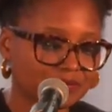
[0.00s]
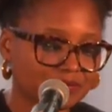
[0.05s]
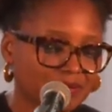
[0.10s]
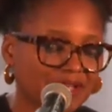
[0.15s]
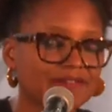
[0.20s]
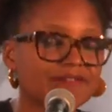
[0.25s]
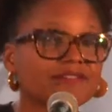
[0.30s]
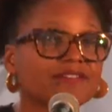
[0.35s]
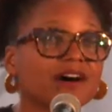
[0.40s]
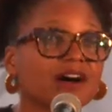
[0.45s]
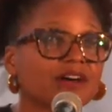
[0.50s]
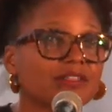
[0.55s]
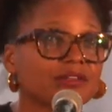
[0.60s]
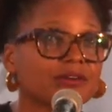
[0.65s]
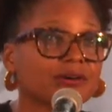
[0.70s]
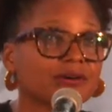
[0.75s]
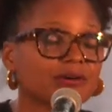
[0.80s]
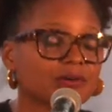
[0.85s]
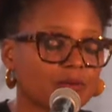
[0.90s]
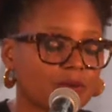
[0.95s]
My
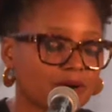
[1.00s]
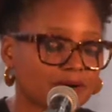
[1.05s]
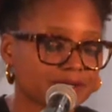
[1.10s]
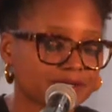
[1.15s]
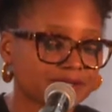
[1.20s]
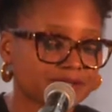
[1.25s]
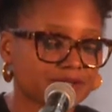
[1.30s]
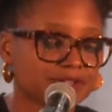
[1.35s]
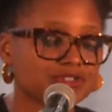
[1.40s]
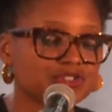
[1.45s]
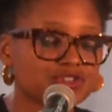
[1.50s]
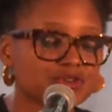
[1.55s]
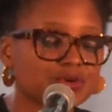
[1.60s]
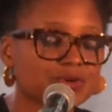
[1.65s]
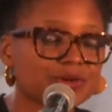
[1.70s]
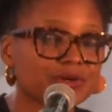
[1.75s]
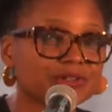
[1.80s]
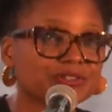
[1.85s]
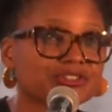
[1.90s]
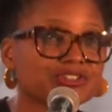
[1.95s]
father was
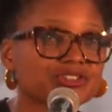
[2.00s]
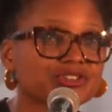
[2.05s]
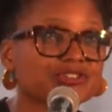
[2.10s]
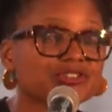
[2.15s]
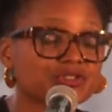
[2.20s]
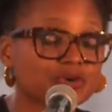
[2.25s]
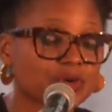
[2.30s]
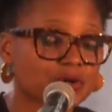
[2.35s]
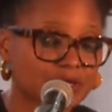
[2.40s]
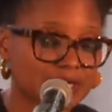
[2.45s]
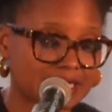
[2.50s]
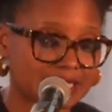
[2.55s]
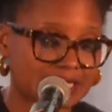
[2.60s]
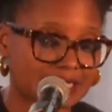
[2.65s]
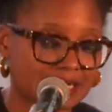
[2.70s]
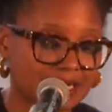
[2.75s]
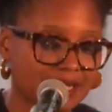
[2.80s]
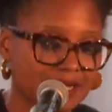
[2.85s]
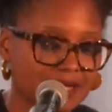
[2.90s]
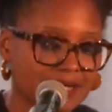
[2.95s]
George
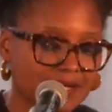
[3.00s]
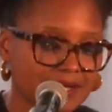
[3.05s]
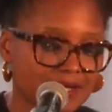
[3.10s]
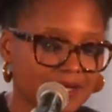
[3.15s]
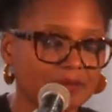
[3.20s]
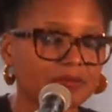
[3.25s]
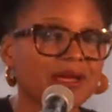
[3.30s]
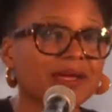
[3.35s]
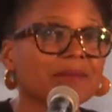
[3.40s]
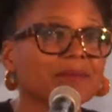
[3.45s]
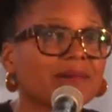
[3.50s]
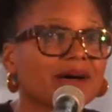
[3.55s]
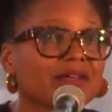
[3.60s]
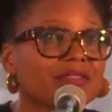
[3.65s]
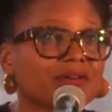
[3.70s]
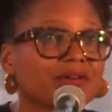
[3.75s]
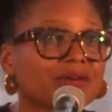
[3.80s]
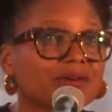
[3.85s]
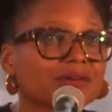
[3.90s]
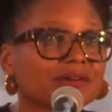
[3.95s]
Jordan, and my
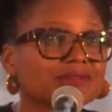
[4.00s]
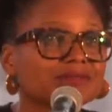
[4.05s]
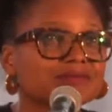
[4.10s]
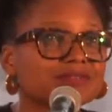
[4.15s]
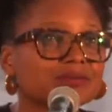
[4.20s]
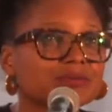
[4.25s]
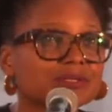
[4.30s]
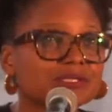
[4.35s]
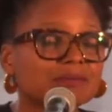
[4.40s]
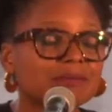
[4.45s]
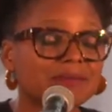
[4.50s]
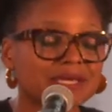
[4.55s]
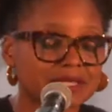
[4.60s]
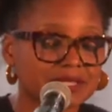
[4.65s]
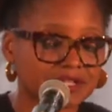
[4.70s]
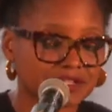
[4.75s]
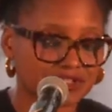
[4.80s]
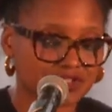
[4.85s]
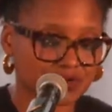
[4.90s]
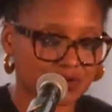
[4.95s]
mother was
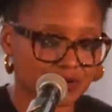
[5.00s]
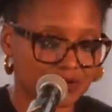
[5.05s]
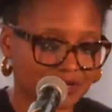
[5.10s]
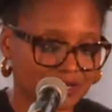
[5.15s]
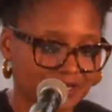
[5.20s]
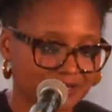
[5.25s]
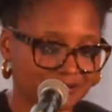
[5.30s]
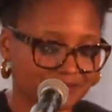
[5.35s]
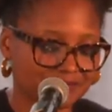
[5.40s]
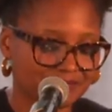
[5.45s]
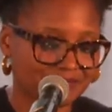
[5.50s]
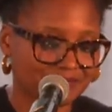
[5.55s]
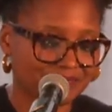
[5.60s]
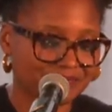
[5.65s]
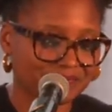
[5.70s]
Millie Jordan.